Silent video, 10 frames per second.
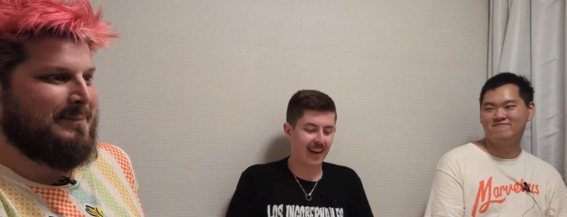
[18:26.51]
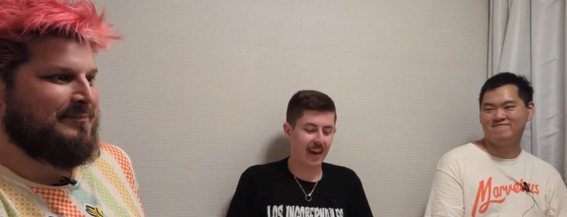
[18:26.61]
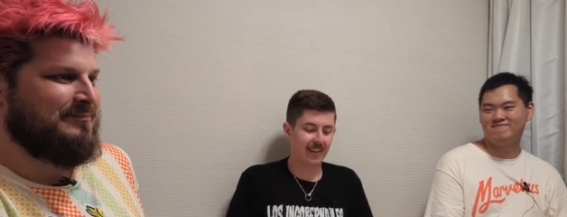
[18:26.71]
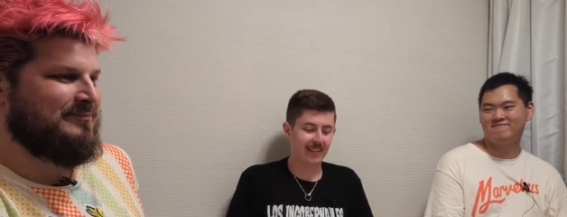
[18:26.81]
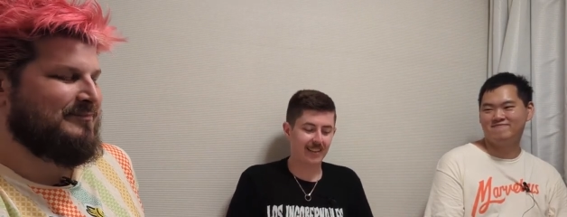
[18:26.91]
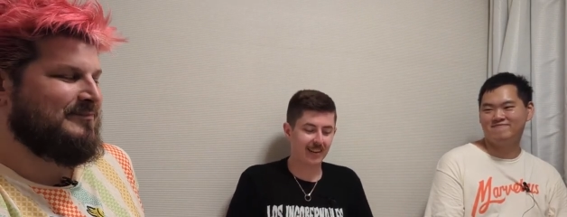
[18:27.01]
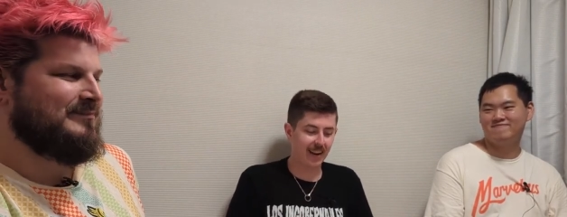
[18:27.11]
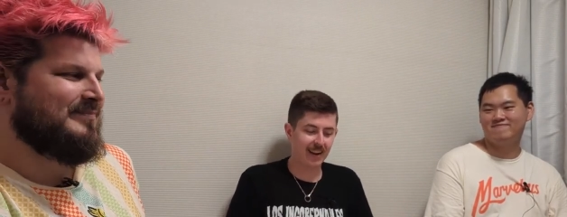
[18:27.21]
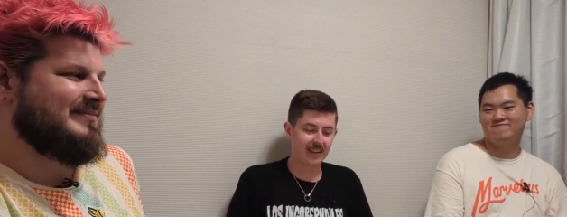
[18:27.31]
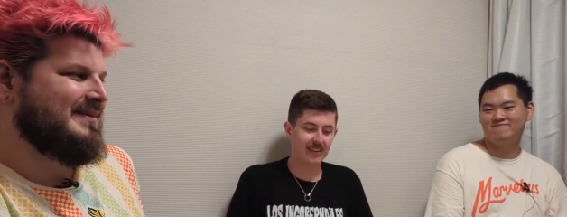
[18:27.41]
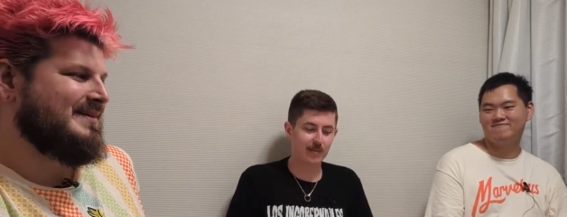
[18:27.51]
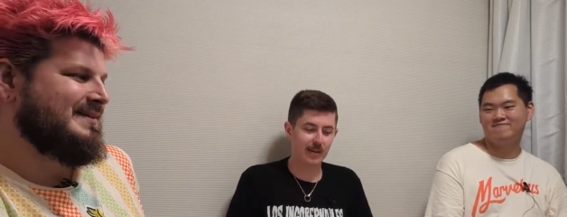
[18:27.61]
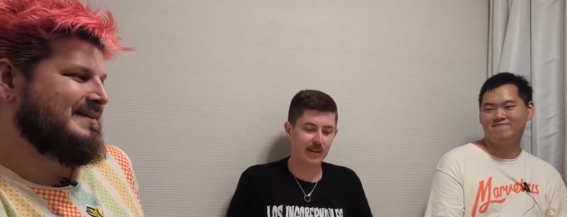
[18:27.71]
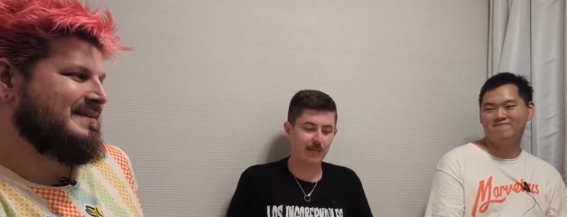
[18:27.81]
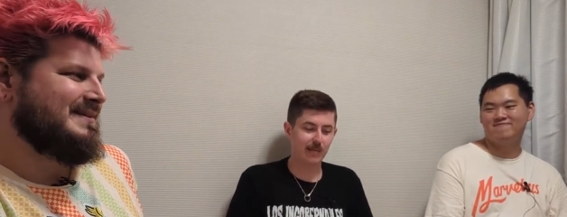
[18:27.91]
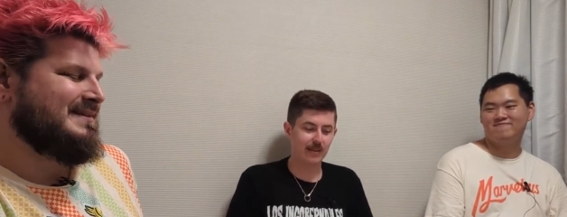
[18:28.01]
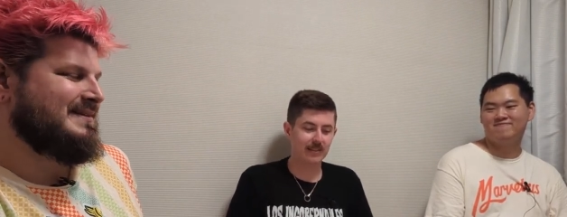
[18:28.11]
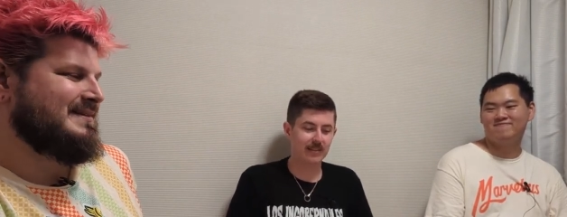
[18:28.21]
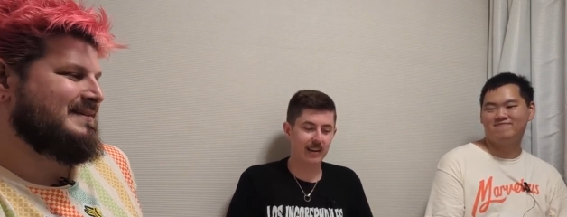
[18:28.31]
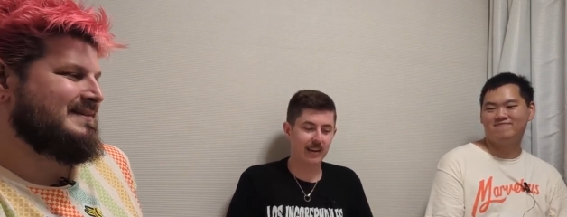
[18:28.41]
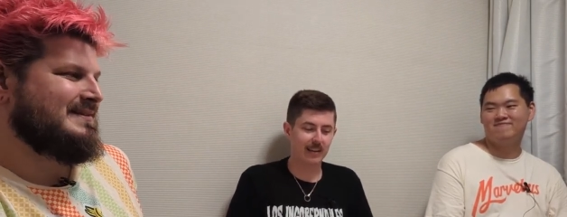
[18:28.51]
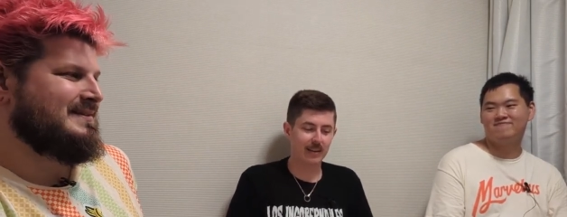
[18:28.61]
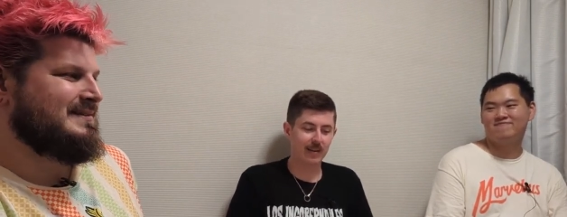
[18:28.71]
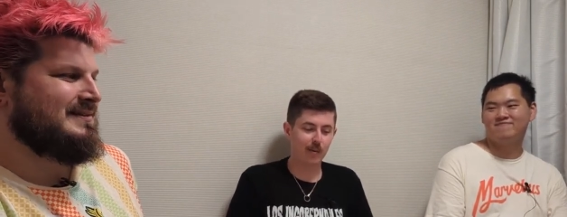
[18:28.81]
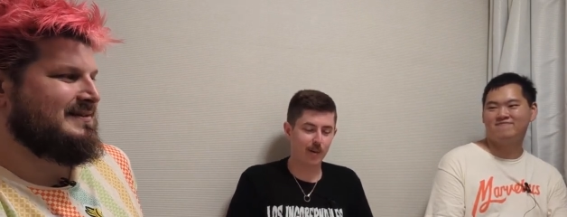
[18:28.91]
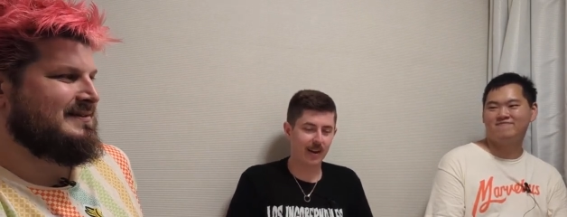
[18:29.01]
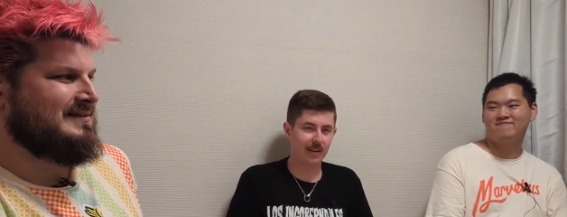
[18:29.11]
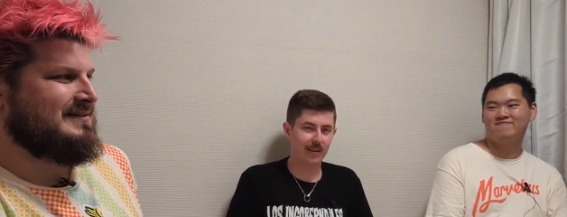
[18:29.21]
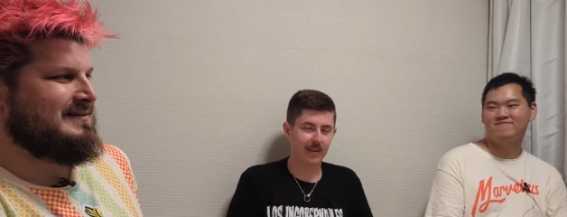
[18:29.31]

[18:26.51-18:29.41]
Speaker 1: And like the guy next to me was like quite.